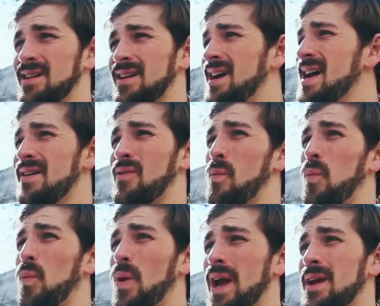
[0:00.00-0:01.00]
I have a
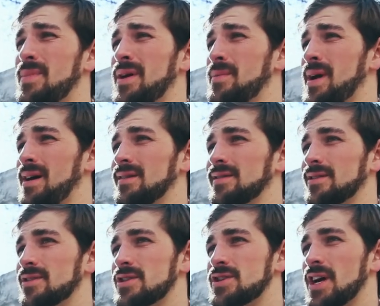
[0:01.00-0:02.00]
way better palate than
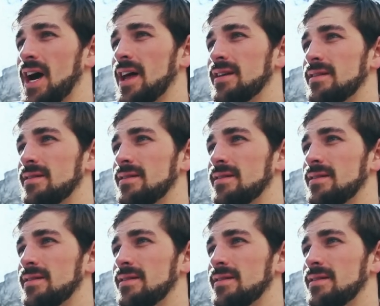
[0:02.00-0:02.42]
Chris Shott.